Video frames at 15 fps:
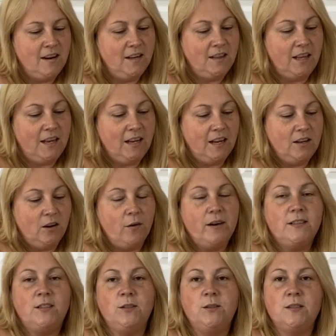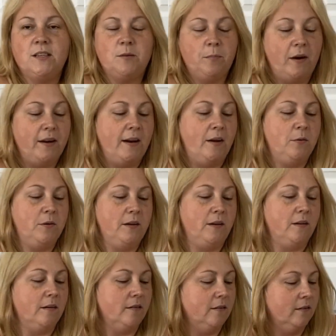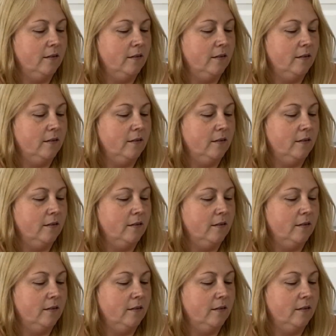You'd think I'd know how to use this by now, wouldn't you?